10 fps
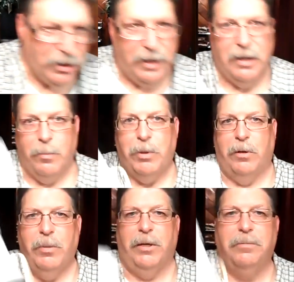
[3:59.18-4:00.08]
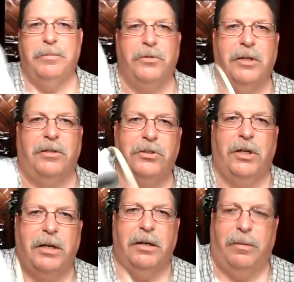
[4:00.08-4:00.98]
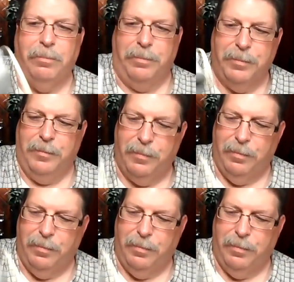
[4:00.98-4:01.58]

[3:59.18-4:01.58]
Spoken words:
need to shake it up a little bit. So shake it up.